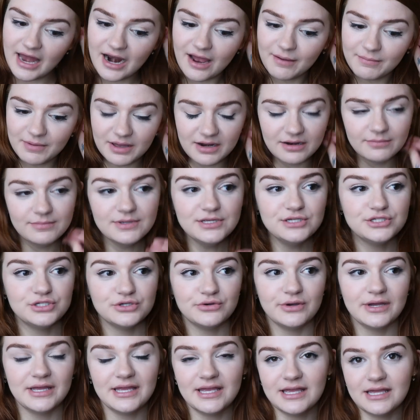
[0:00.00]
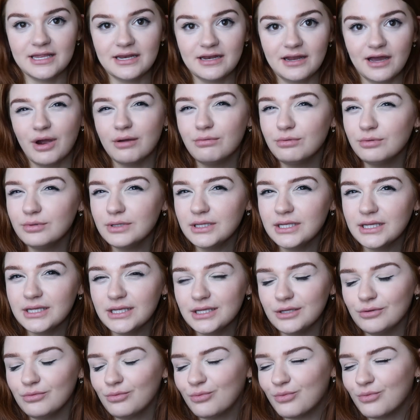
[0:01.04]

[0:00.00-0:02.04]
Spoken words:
and I'm gonna be doing it probably